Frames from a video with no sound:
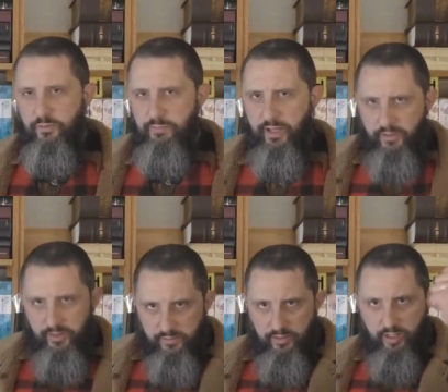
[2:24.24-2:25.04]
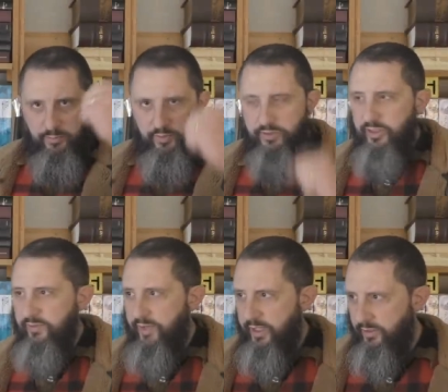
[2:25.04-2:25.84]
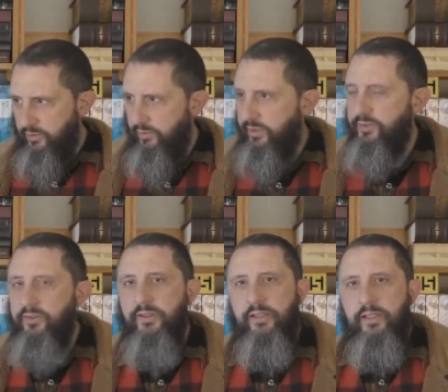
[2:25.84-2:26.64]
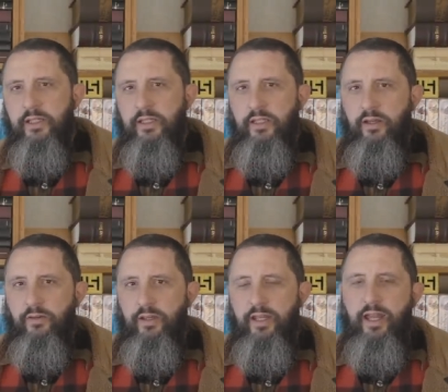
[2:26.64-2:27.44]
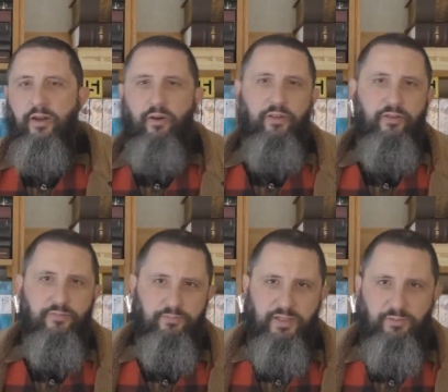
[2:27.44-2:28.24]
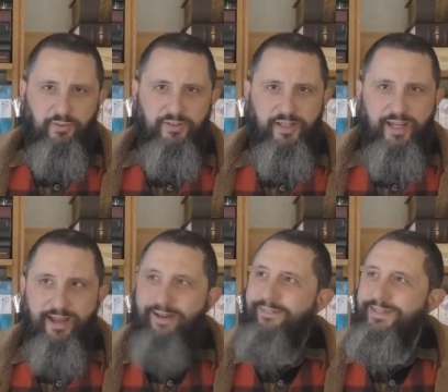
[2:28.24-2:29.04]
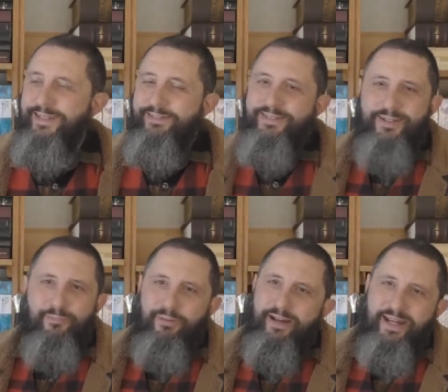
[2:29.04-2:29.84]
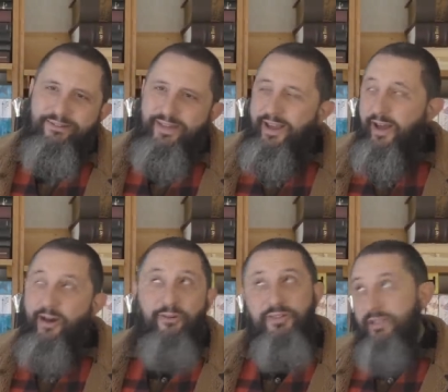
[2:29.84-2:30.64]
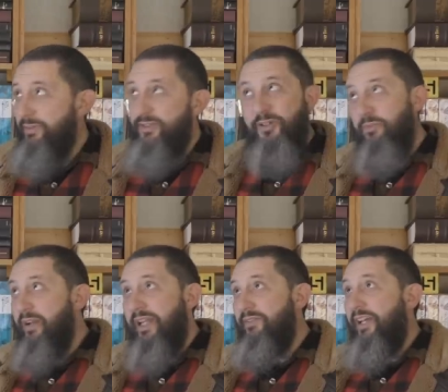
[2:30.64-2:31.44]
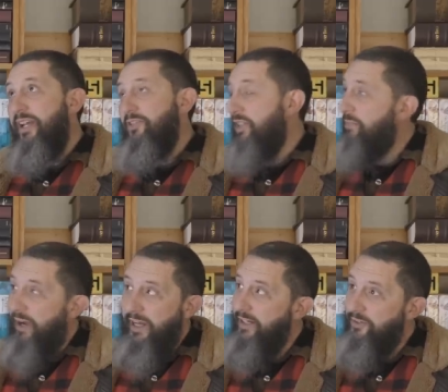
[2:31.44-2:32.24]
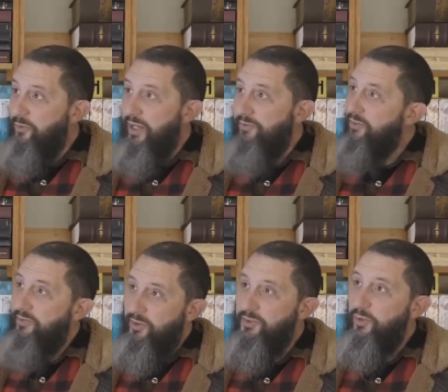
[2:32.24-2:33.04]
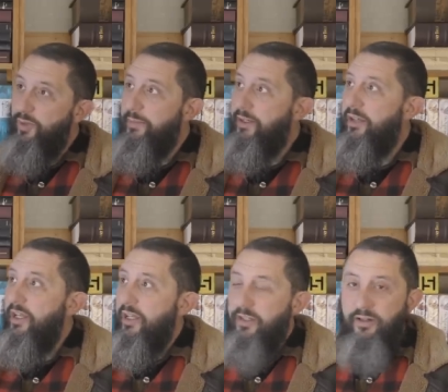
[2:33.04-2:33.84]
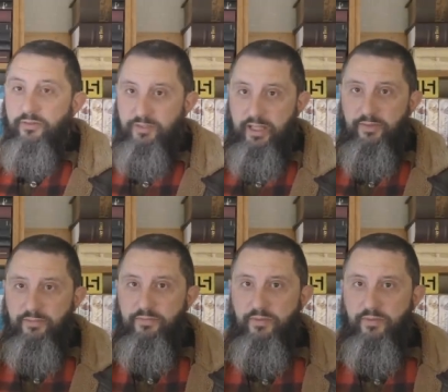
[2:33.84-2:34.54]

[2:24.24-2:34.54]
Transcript: rebellion. I'm going to see if I can do this you know, and, and now all the people today, oh, she was so brave. Oh, she was so brave. She pioneered the way for future women. You know, yeah,